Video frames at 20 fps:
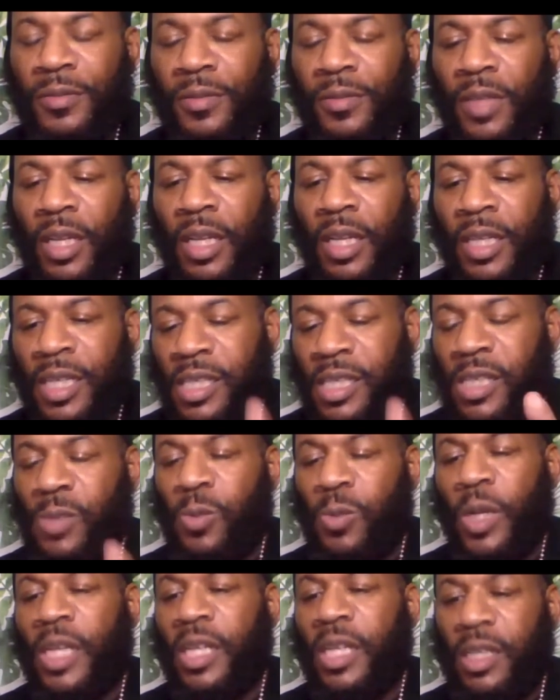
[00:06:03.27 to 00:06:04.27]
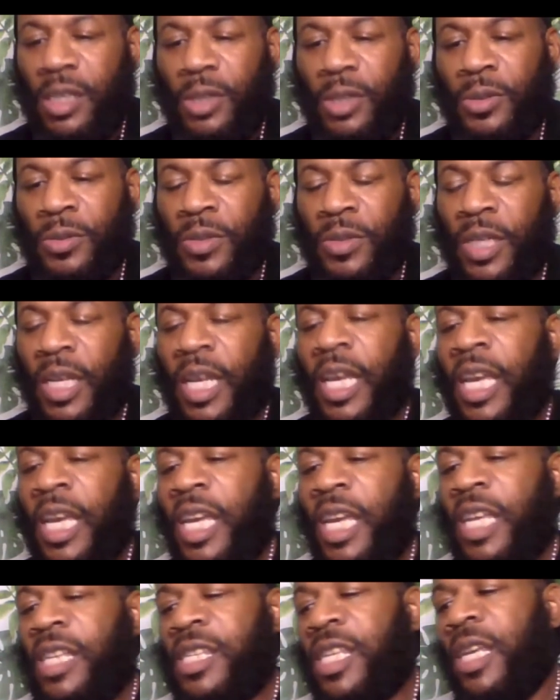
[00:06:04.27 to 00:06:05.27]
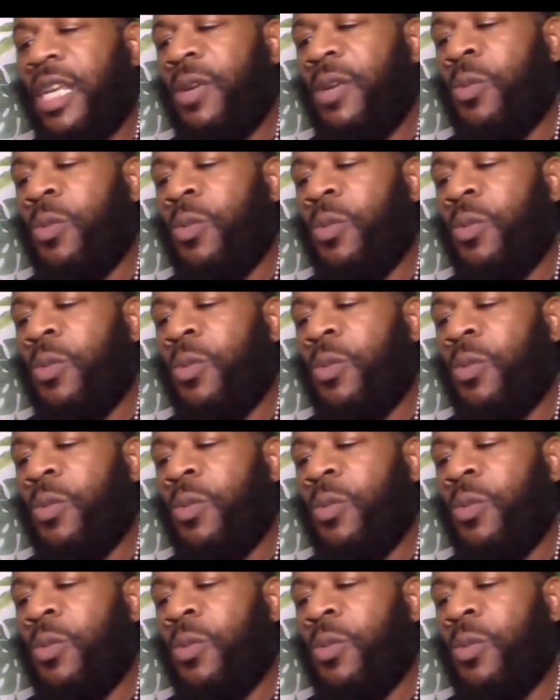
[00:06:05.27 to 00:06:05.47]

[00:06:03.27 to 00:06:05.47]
This is what he do. He see when